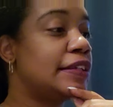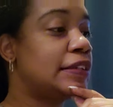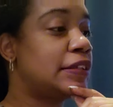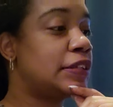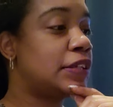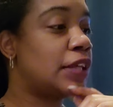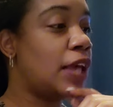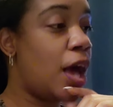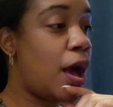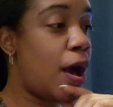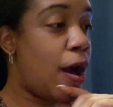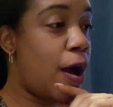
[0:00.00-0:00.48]

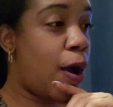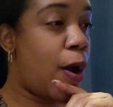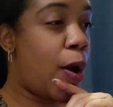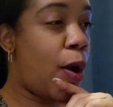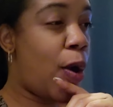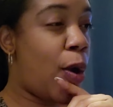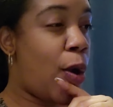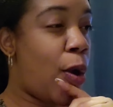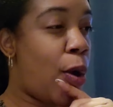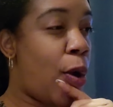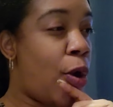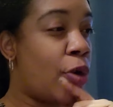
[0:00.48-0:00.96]

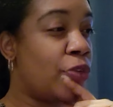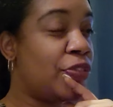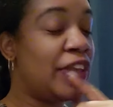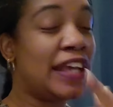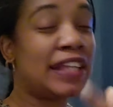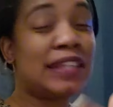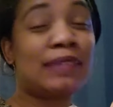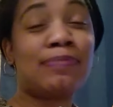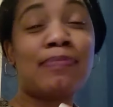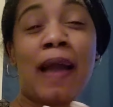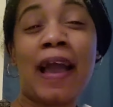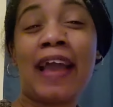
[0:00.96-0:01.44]
So
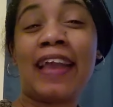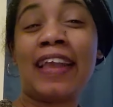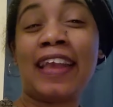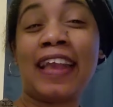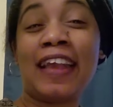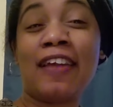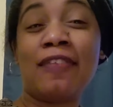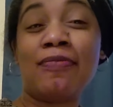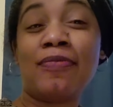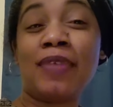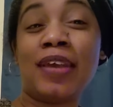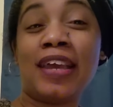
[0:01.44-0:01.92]
this might
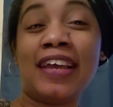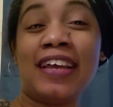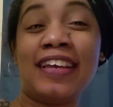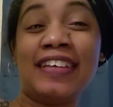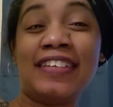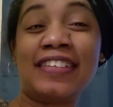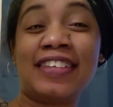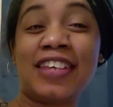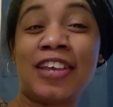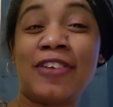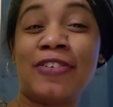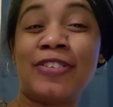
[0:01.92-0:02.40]
give me an
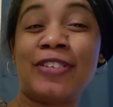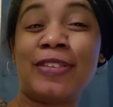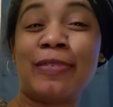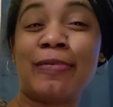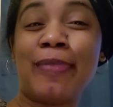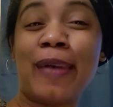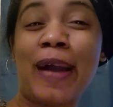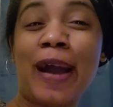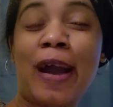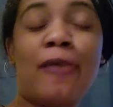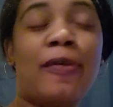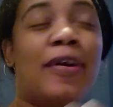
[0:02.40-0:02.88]
excuse to
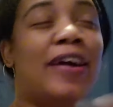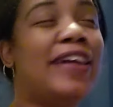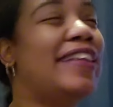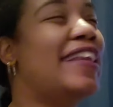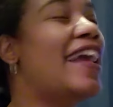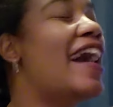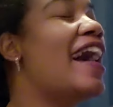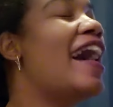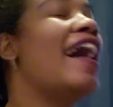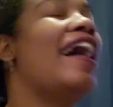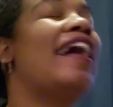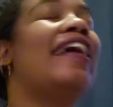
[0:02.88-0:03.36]
buy one.
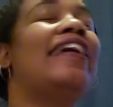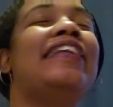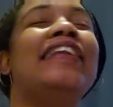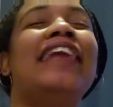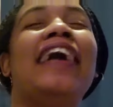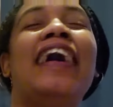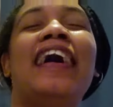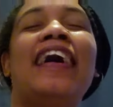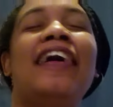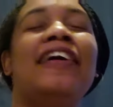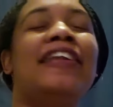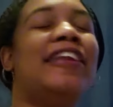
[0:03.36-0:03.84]
Nah,
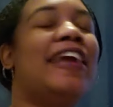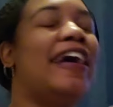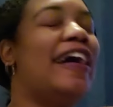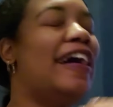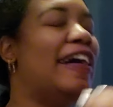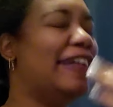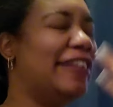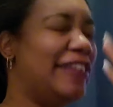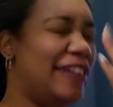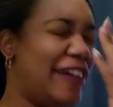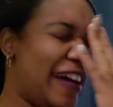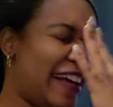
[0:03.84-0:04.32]
nah, nah, nah.